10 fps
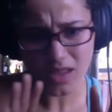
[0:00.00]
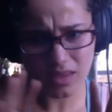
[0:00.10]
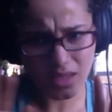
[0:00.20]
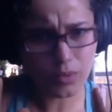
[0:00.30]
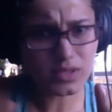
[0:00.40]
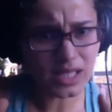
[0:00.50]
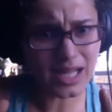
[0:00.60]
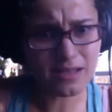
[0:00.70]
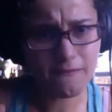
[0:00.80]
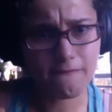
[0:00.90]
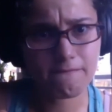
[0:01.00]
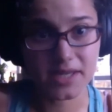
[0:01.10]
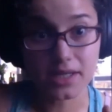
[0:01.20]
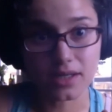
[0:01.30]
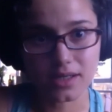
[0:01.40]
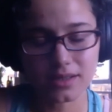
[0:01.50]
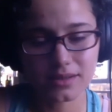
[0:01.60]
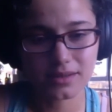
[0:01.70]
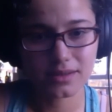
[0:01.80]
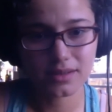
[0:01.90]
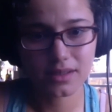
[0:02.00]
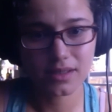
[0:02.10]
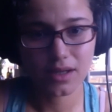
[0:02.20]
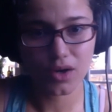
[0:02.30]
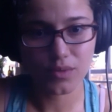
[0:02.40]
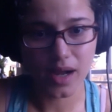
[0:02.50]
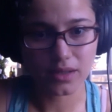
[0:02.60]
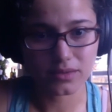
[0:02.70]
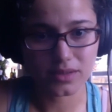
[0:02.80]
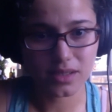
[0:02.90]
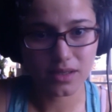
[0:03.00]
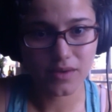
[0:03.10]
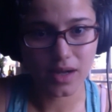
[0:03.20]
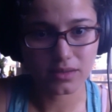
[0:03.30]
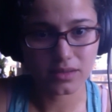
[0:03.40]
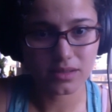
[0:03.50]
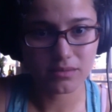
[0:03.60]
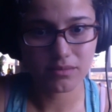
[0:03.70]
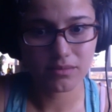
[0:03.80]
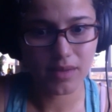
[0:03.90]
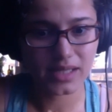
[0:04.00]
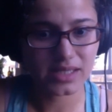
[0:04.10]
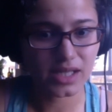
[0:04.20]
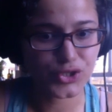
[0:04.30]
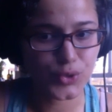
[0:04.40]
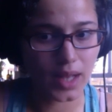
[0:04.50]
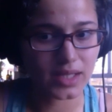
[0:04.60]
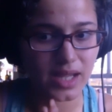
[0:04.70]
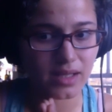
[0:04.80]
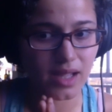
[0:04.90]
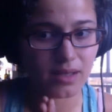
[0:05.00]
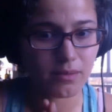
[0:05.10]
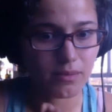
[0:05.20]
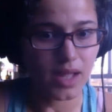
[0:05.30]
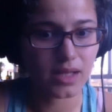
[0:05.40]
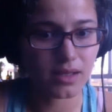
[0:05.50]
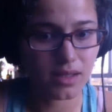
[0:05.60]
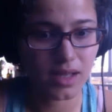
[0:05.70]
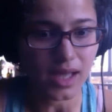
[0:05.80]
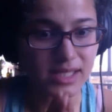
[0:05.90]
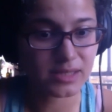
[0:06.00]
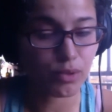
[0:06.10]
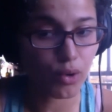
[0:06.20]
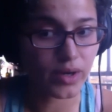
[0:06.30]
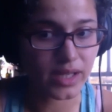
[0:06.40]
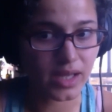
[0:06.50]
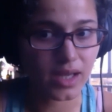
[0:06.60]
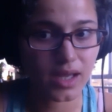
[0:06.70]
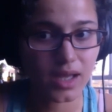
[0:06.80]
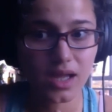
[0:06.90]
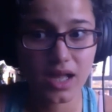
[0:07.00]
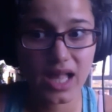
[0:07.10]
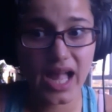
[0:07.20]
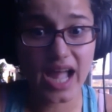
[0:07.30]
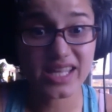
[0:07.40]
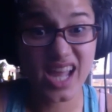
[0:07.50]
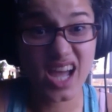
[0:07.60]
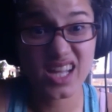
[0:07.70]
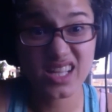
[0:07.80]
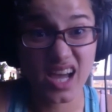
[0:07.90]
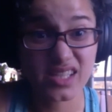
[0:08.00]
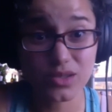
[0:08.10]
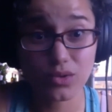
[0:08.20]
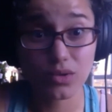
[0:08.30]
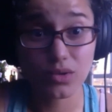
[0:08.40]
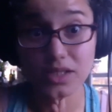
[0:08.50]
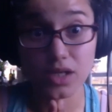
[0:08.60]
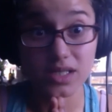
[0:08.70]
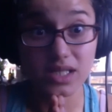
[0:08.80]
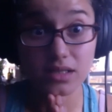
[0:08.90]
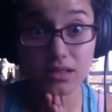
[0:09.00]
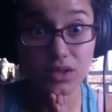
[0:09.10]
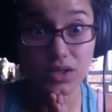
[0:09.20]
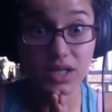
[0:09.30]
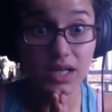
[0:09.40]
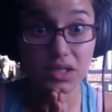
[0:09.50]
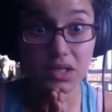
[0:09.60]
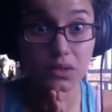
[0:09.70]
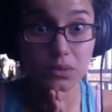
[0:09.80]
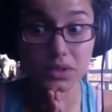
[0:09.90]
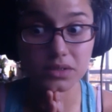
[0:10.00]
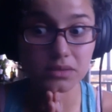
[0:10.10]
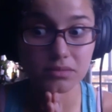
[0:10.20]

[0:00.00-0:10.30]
there was a lot of fear around my sexuality and exploring it. And yet in high school I started looking at the L word.